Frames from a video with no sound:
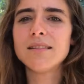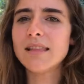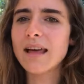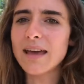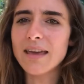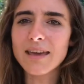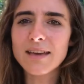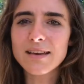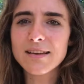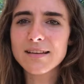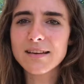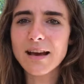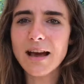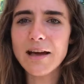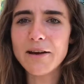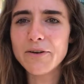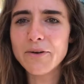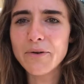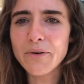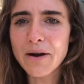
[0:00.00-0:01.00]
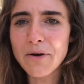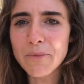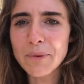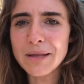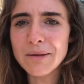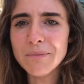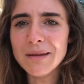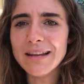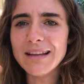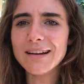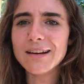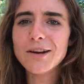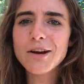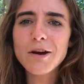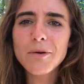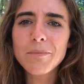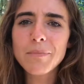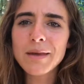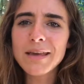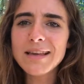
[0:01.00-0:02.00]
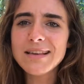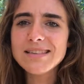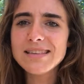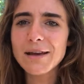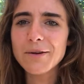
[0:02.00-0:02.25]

like I don't know how many million copies,